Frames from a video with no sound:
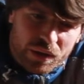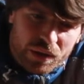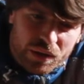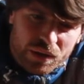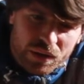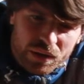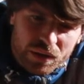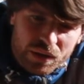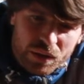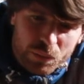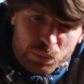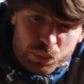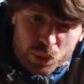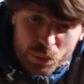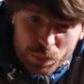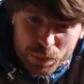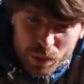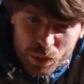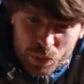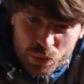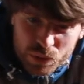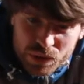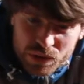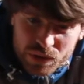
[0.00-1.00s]

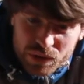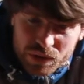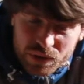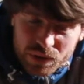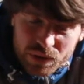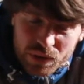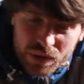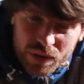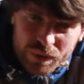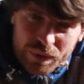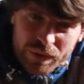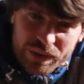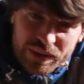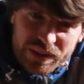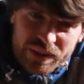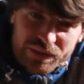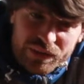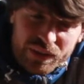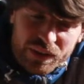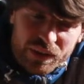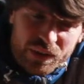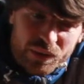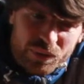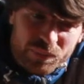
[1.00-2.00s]
proposed in this
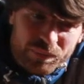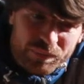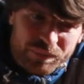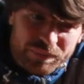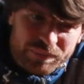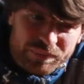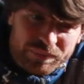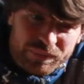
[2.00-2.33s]
video.